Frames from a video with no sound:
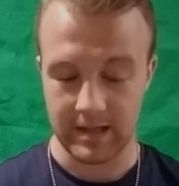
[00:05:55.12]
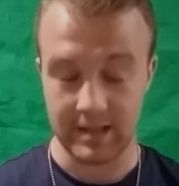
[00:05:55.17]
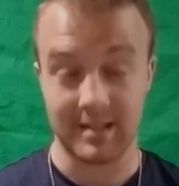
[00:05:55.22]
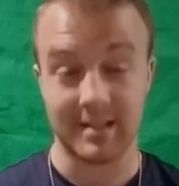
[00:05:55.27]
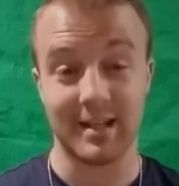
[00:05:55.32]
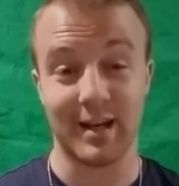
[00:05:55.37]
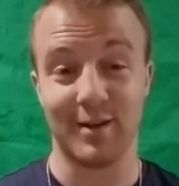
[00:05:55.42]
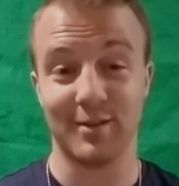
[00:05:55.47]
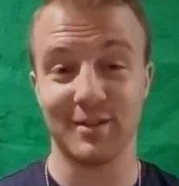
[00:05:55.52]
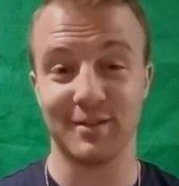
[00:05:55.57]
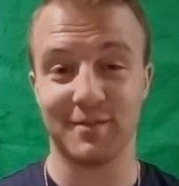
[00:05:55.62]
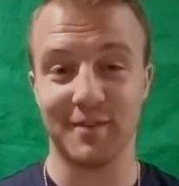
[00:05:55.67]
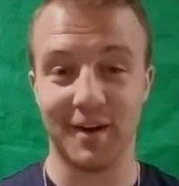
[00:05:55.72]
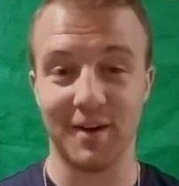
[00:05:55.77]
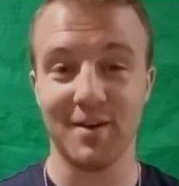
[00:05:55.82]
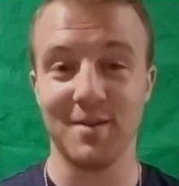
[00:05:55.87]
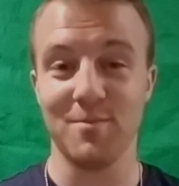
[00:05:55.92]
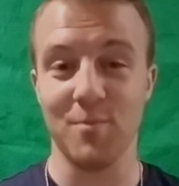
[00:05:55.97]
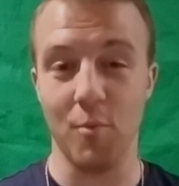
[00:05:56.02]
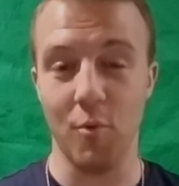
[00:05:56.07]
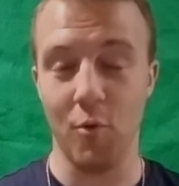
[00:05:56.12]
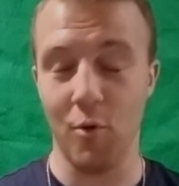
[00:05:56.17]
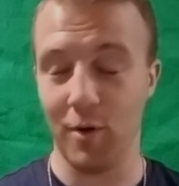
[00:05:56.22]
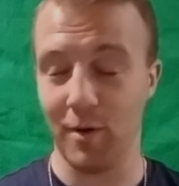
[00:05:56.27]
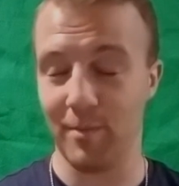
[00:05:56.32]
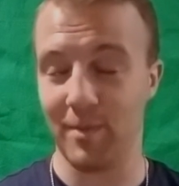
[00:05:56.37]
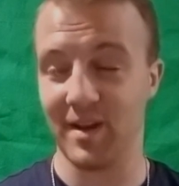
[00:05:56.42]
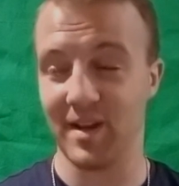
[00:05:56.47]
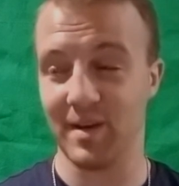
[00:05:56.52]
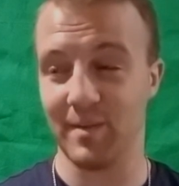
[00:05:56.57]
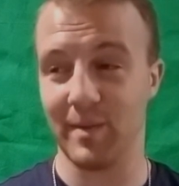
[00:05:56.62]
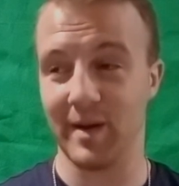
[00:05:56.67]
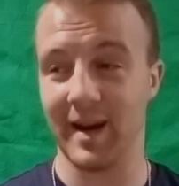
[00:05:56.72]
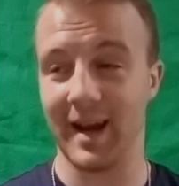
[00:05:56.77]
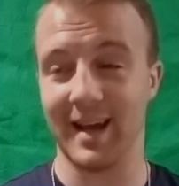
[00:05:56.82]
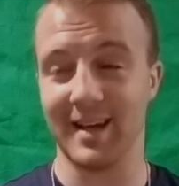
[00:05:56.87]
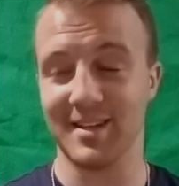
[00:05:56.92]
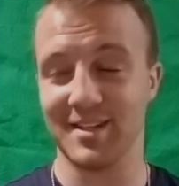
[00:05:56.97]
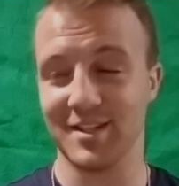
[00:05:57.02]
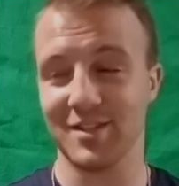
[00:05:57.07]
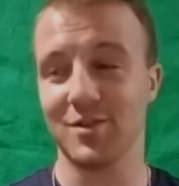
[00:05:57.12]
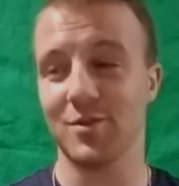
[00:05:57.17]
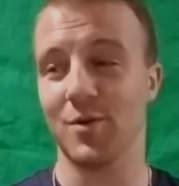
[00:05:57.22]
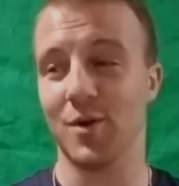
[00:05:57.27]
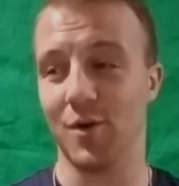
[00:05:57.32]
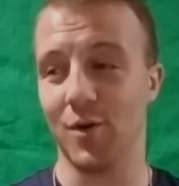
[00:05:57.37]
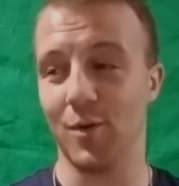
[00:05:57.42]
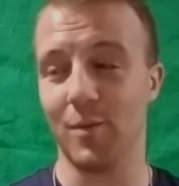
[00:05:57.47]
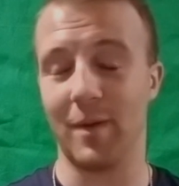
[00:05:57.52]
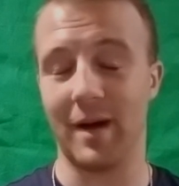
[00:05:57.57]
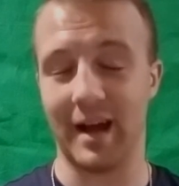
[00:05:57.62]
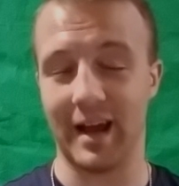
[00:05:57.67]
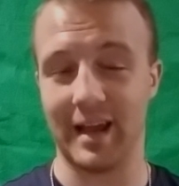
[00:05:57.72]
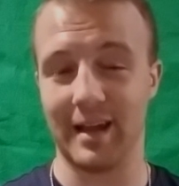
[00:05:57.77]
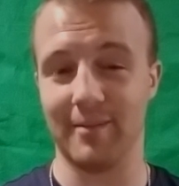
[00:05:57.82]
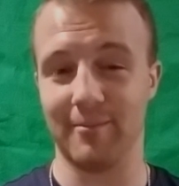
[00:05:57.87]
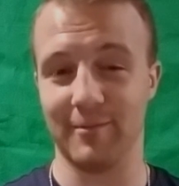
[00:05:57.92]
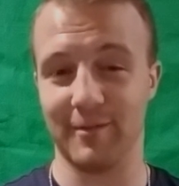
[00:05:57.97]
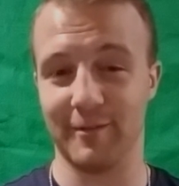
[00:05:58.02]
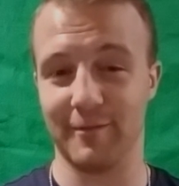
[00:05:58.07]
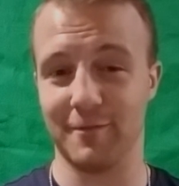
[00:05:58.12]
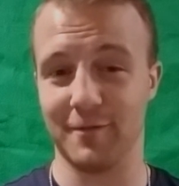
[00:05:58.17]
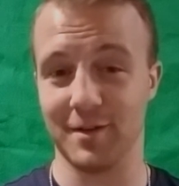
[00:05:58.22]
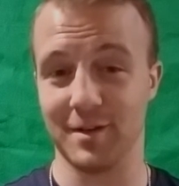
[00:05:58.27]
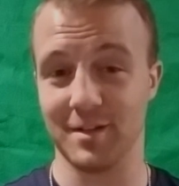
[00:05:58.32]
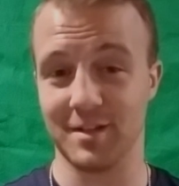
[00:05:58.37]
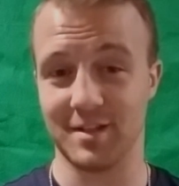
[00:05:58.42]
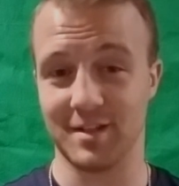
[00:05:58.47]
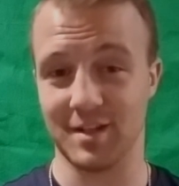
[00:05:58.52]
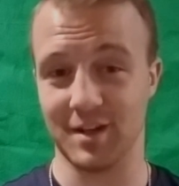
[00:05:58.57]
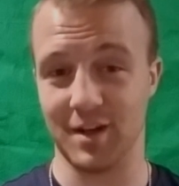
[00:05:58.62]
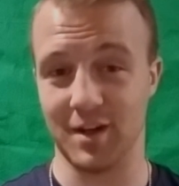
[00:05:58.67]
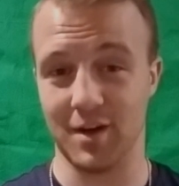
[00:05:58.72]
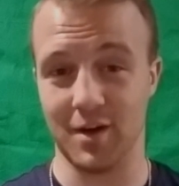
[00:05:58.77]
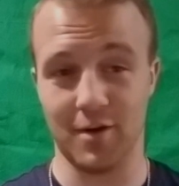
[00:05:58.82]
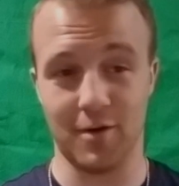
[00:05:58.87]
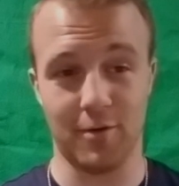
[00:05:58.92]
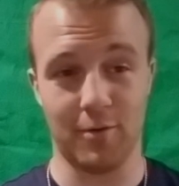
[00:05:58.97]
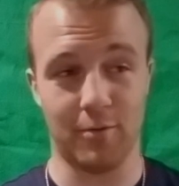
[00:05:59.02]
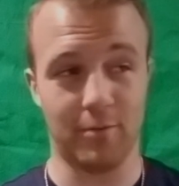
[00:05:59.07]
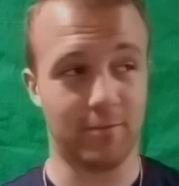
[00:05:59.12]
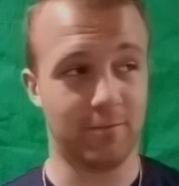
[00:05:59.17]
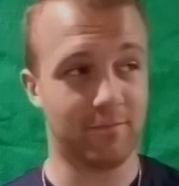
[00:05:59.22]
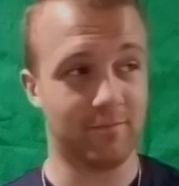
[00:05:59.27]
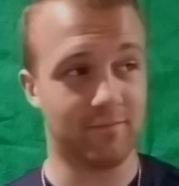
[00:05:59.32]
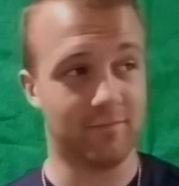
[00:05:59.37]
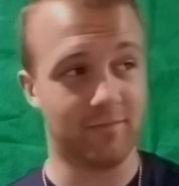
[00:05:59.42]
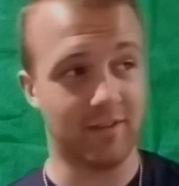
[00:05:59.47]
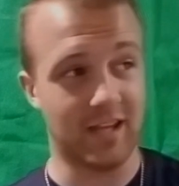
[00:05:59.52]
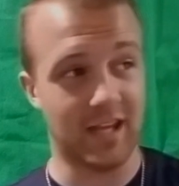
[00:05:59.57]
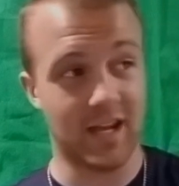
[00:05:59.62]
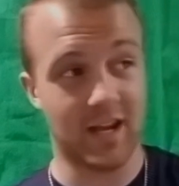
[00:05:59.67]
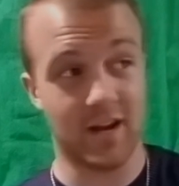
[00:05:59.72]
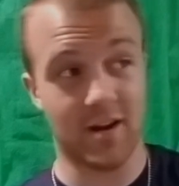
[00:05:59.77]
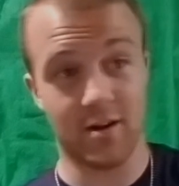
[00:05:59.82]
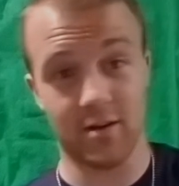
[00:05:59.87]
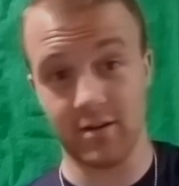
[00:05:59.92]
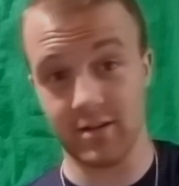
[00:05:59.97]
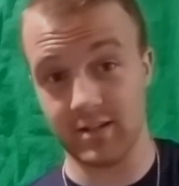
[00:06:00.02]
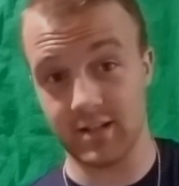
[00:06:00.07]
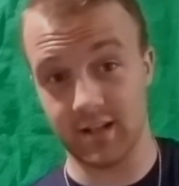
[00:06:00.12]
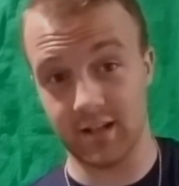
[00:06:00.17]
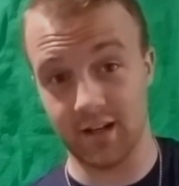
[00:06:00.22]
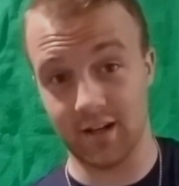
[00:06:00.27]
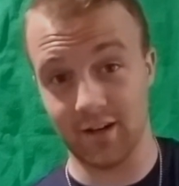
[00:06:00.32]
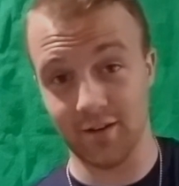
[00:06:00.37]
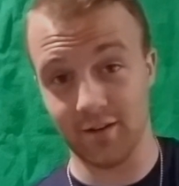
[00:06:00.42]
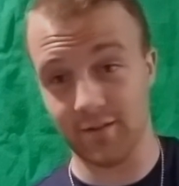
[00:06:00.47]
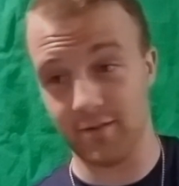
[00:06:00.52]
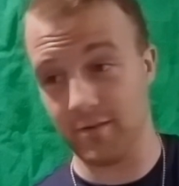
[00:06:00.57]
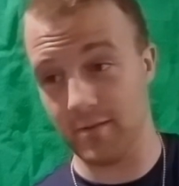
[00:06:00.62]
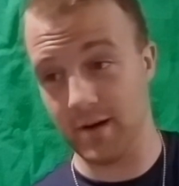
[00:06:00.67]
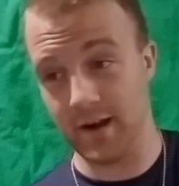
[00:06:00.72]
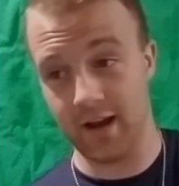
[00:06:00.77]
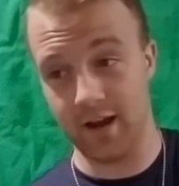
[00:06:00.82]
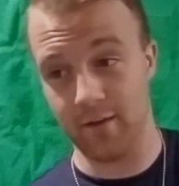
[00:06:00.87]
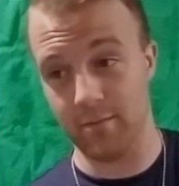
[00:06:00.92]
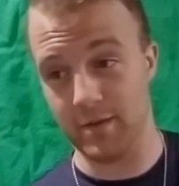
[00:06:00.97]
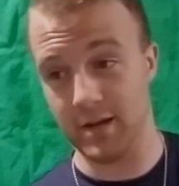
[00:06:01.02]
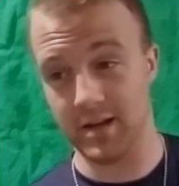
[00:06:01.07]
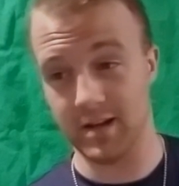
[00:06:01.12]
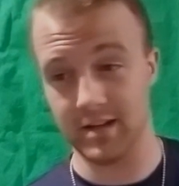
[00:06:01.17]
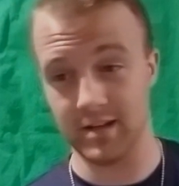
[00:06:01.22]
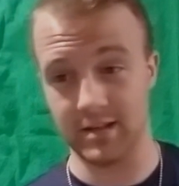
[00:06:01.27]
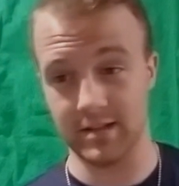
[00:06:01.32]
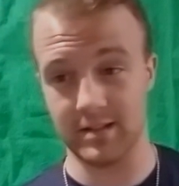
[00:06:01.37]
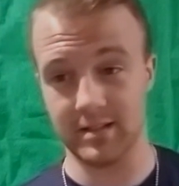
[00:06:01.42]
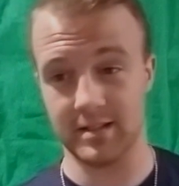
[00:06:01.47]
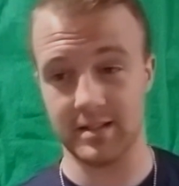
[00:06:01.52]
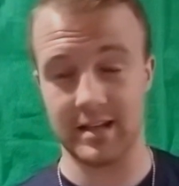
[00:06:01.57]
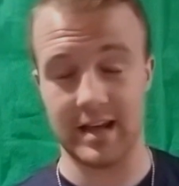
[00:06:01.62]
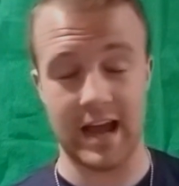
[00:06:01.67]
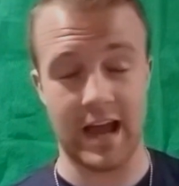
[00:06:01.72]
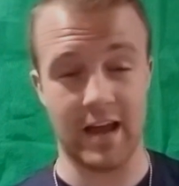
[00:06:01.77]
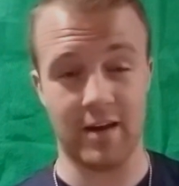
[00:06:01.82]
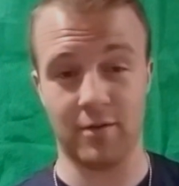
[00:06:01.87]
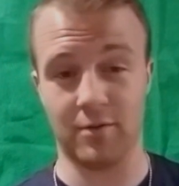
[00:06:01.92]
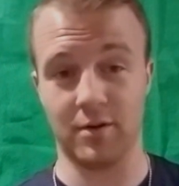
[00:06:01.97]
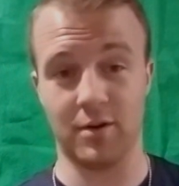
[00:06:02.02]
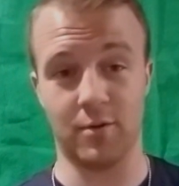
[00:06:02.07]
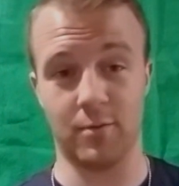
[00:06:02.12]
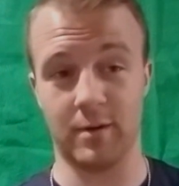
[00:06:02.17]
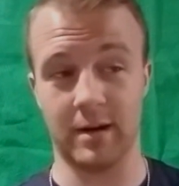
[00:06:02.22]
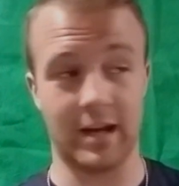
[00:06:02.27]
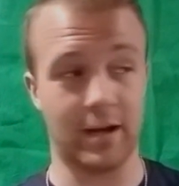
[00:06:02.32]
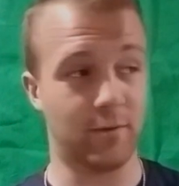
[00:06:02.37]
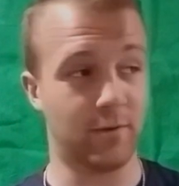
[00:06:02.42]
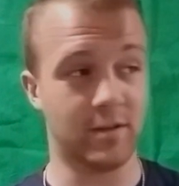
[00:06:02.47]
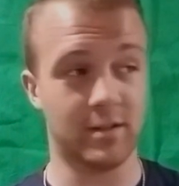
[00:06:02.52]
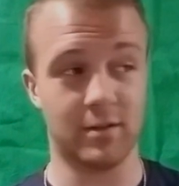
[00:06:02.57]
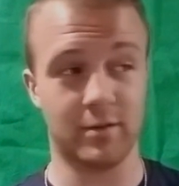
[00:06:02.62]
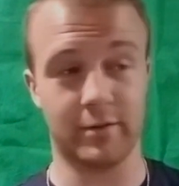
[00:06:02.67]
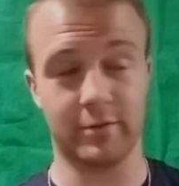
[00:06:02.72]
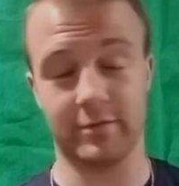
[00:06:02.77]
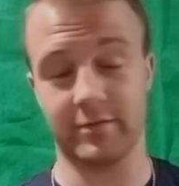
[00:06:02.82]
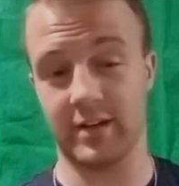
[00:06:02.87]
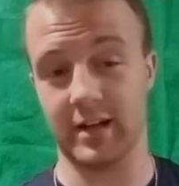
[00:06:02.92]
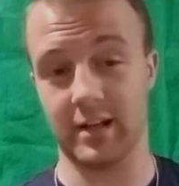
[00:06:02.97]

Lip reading: it sounds very morbid, but I do hope I am the first to go years and years from now, because I don't know what I would do if